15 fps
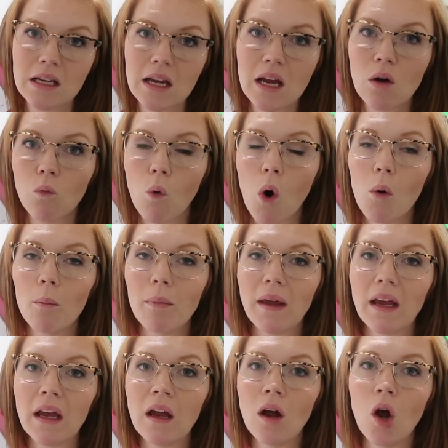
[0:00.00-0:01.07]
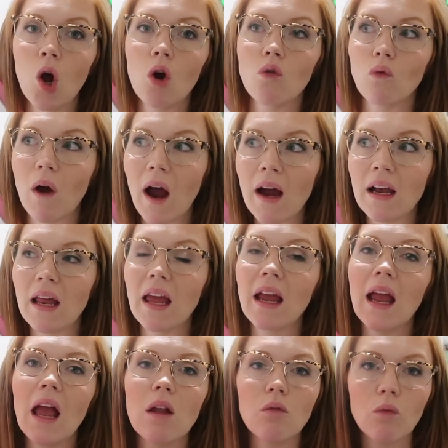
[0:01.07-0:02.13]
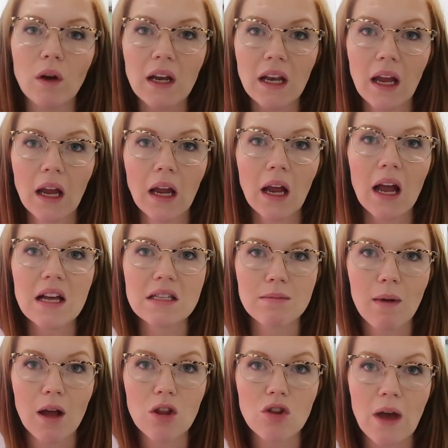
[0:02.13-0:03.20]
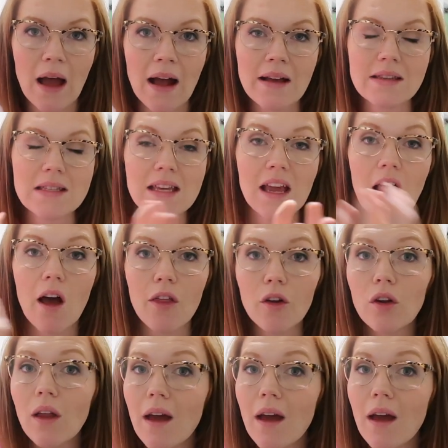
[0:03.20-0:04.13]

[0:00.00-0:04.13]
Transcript: It won't be writing and reading as much as the other